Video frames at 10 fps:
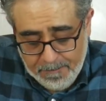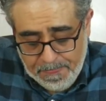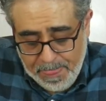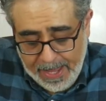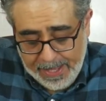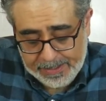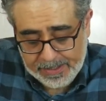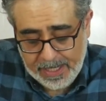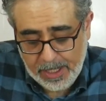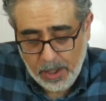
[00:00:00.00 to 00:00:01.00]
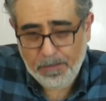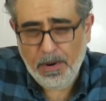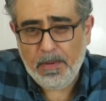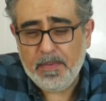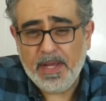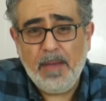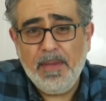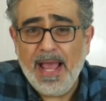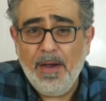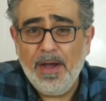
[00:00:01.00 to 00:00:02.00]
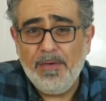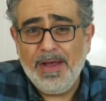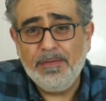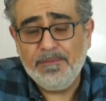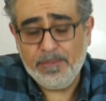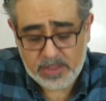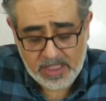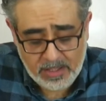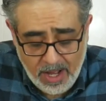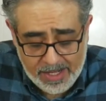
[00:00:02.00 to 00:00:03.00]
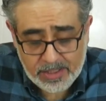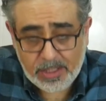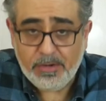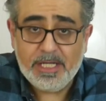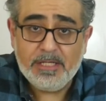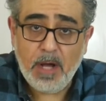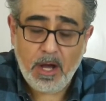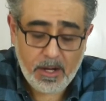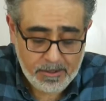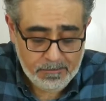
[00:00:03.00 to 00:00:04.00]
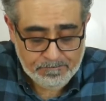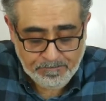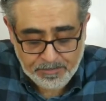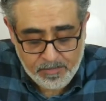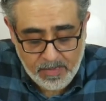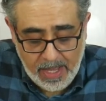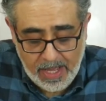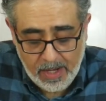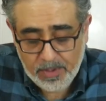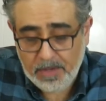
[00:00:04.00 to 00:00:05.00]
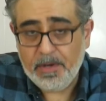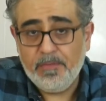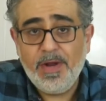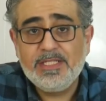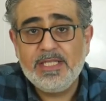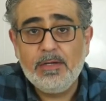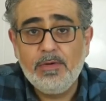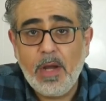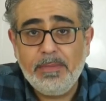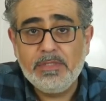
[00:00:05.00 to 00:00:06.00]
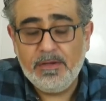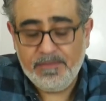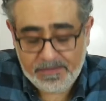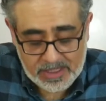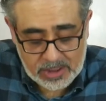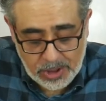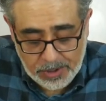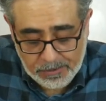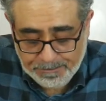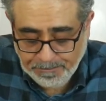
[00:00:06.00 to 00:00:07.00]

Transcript: and it will probably be coming out around the 49-degree mark. With a bit of resting, it will go up to 52,